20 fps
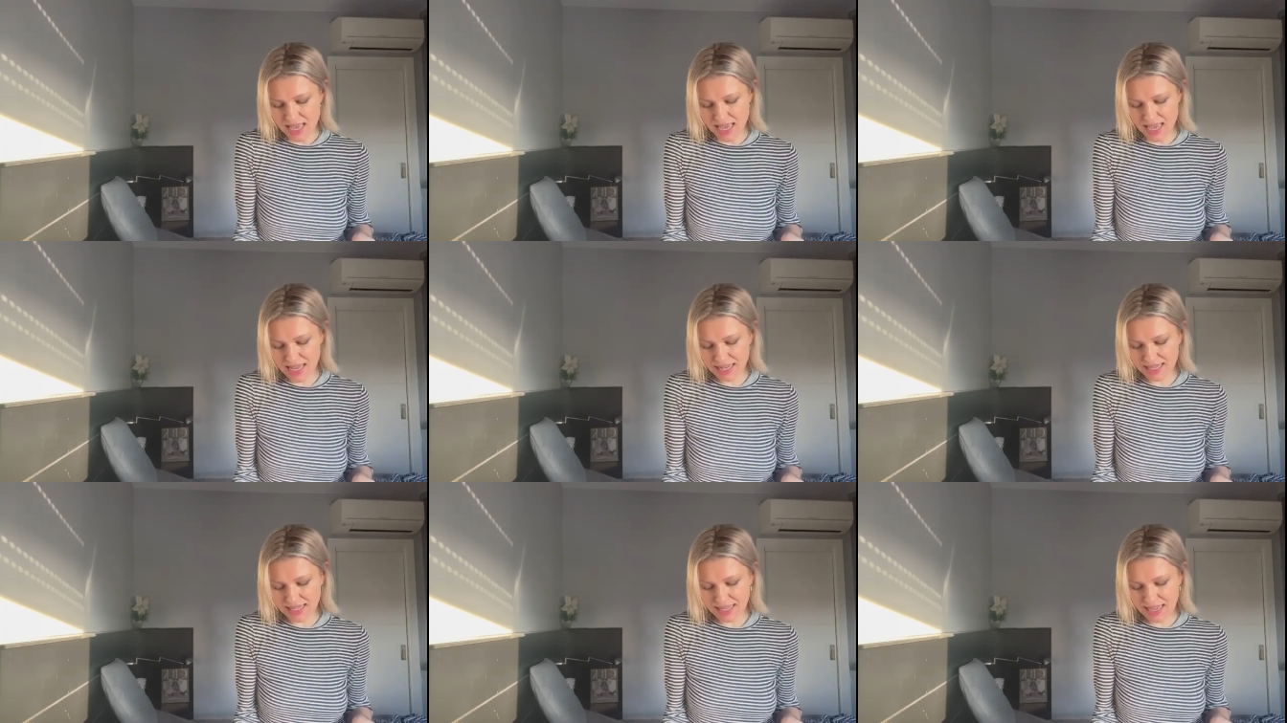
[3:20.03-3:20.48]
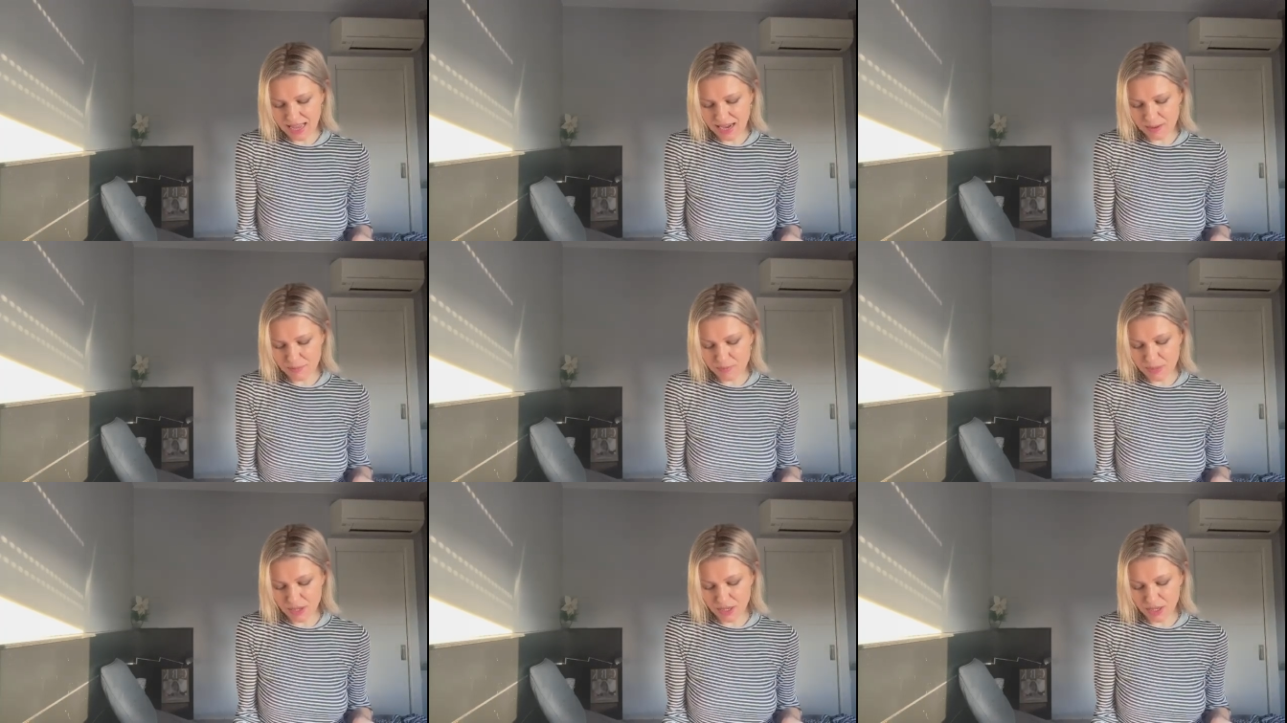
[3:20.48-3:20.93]
It
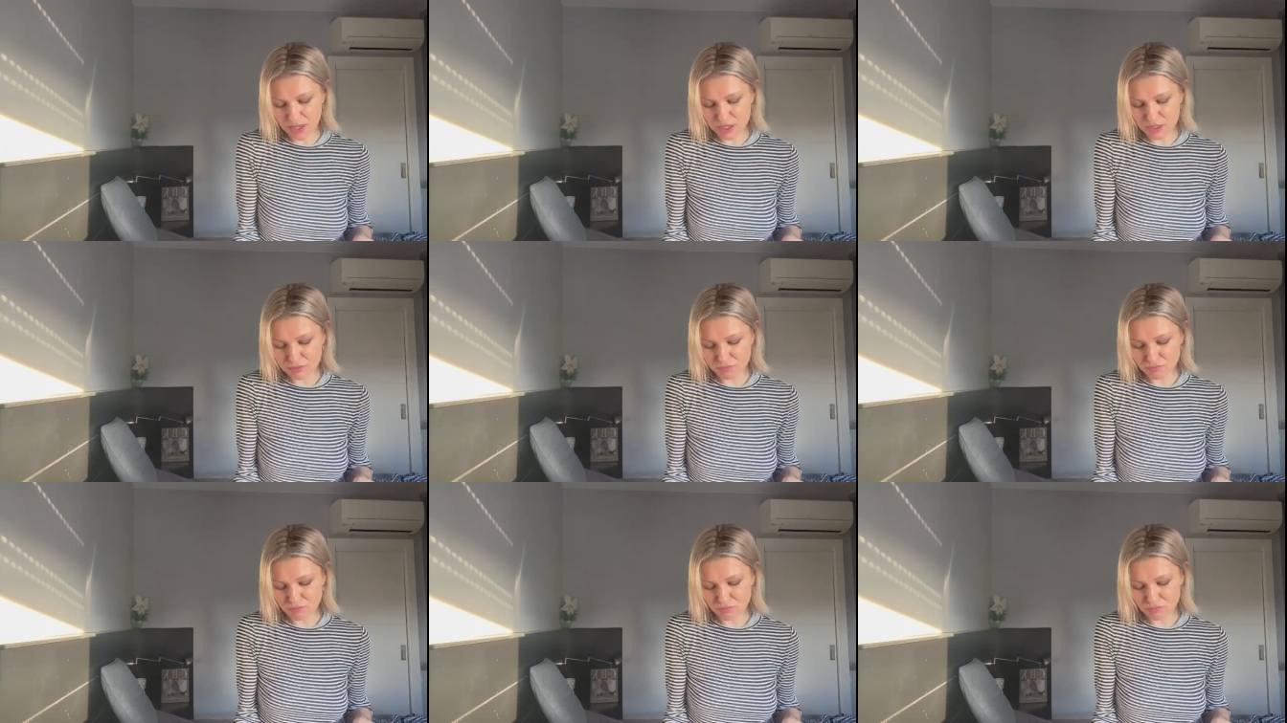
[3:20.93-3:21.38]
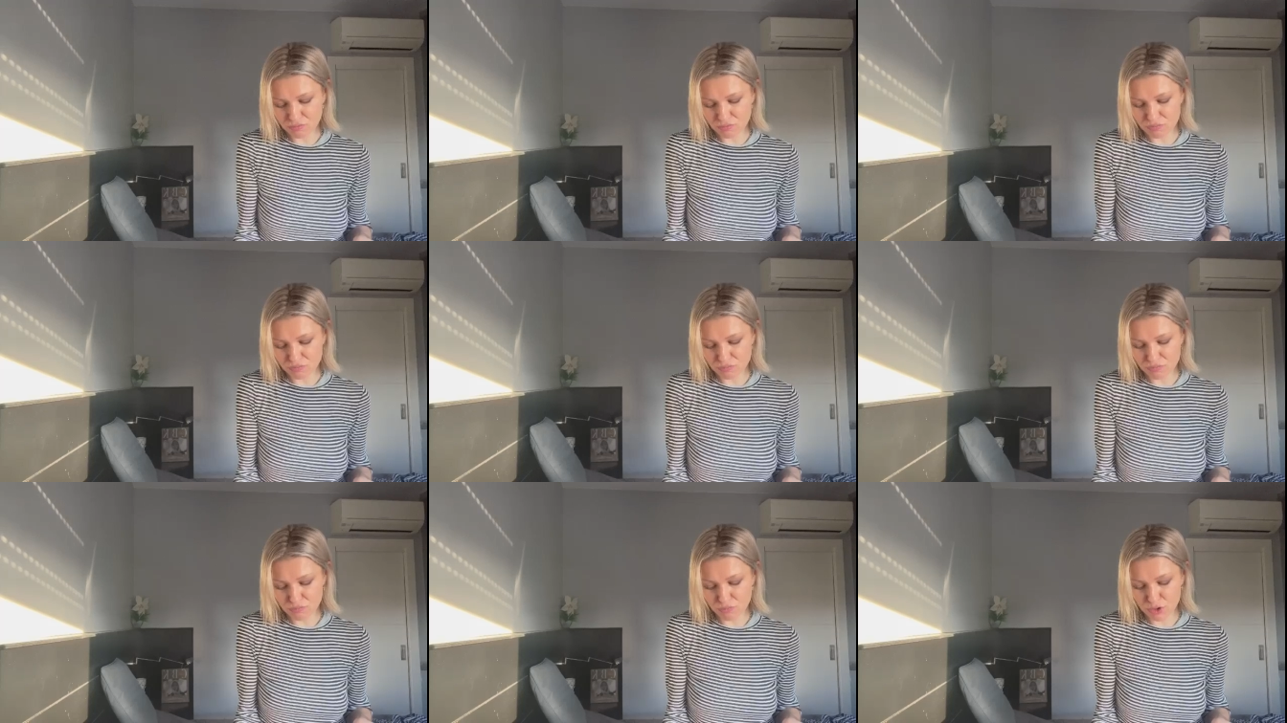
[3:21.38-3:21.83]
can be
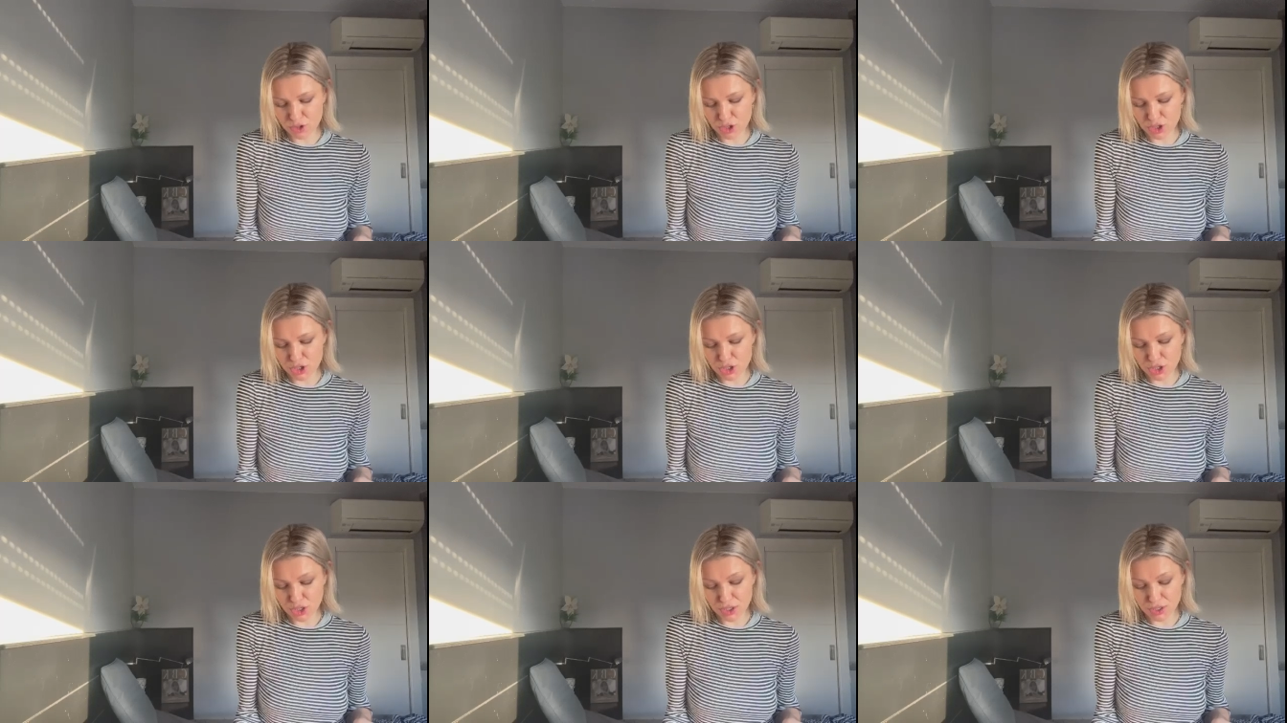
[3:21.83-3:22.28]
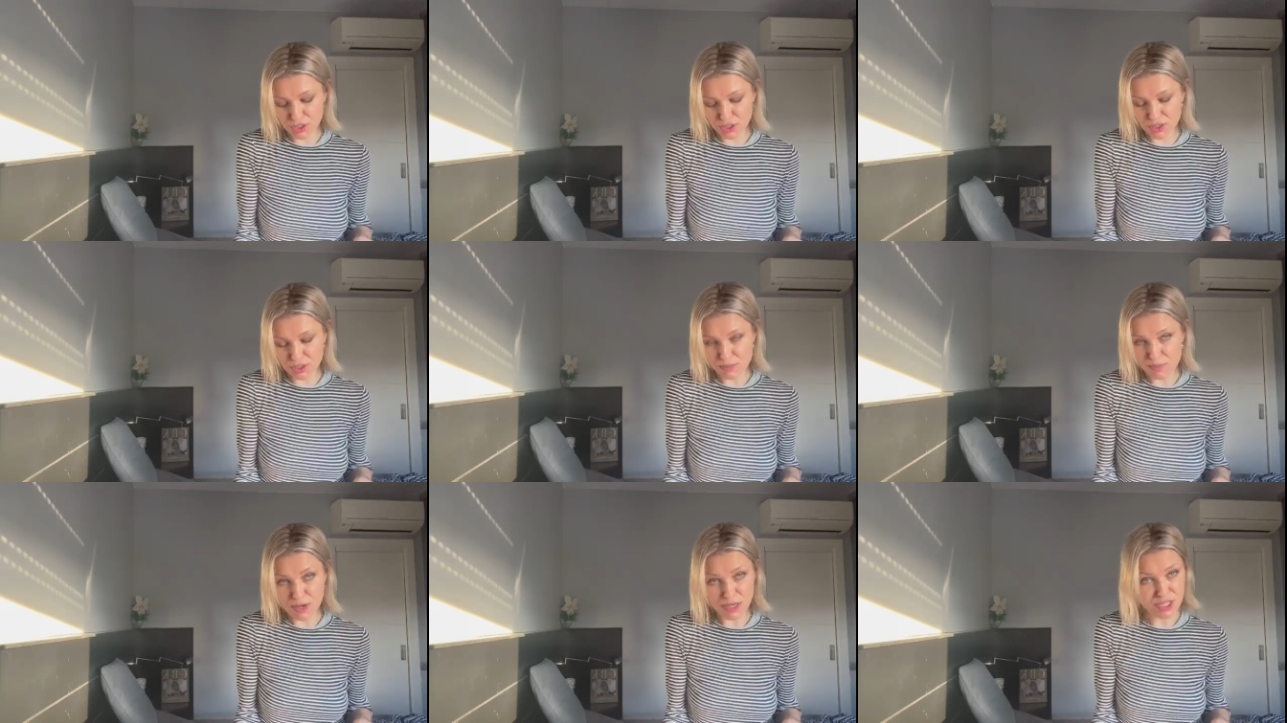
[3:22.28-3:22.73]

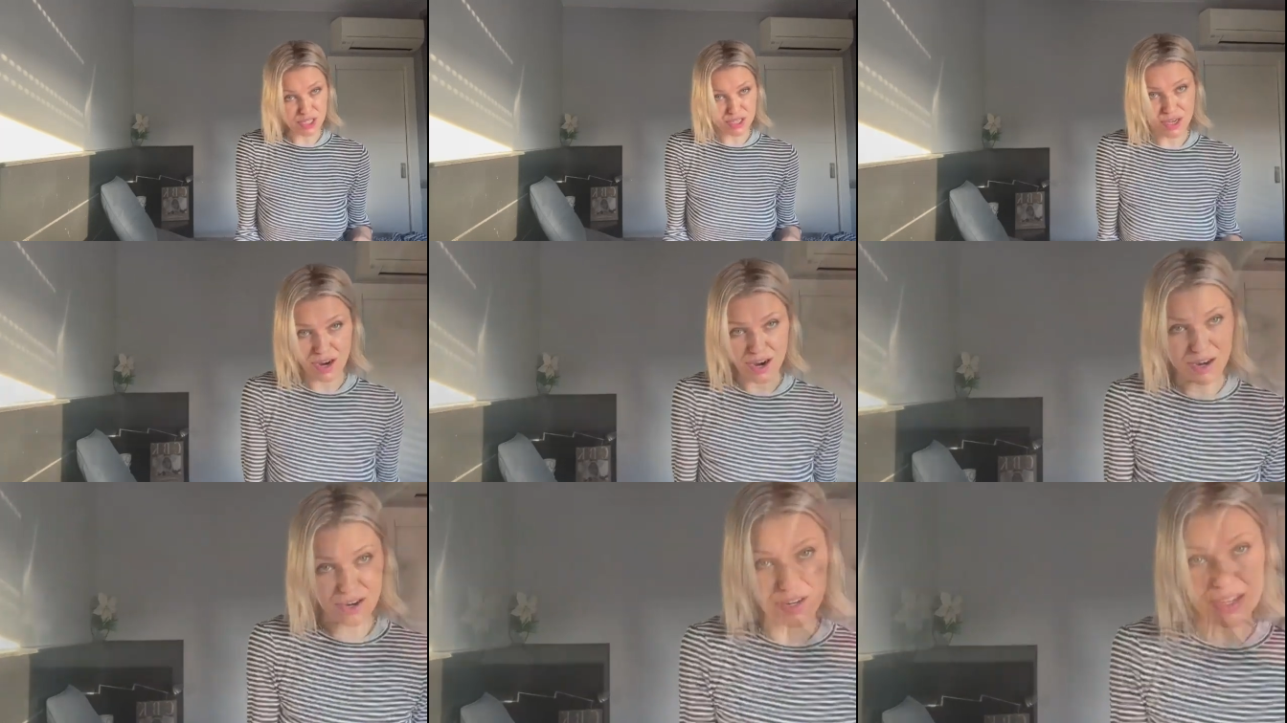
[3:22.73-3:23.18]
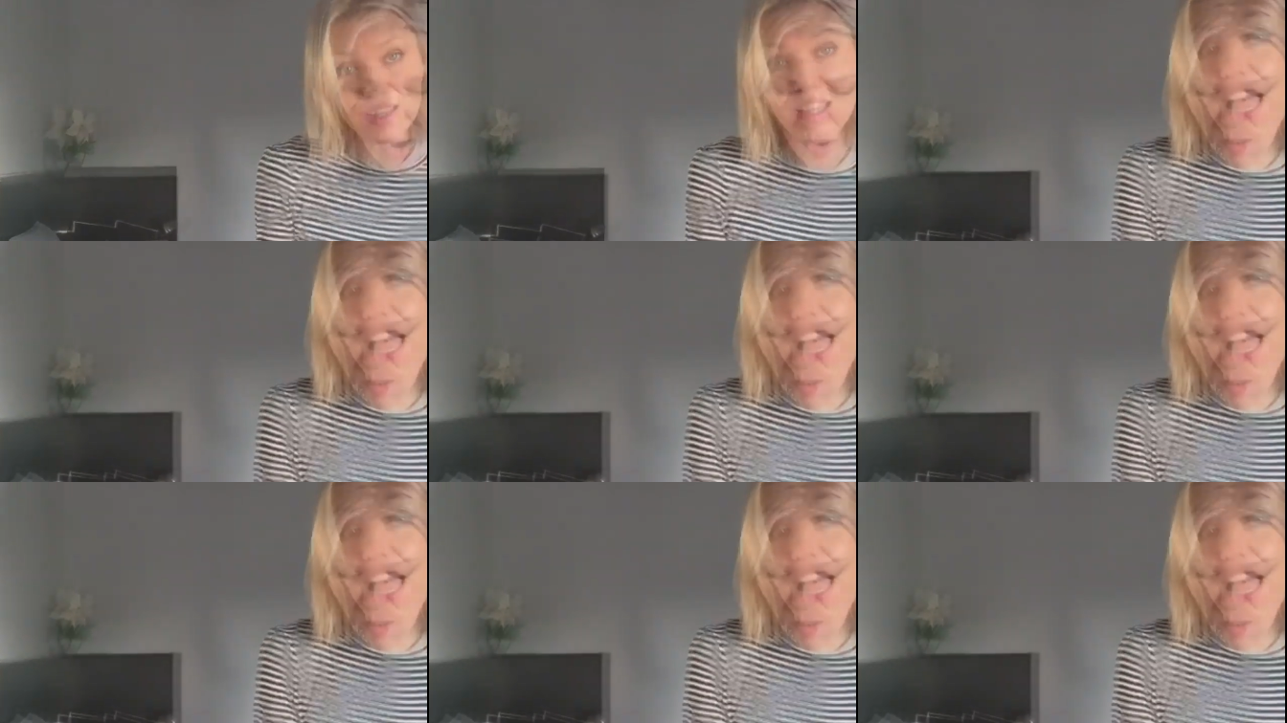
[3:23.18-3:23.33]
just mascara,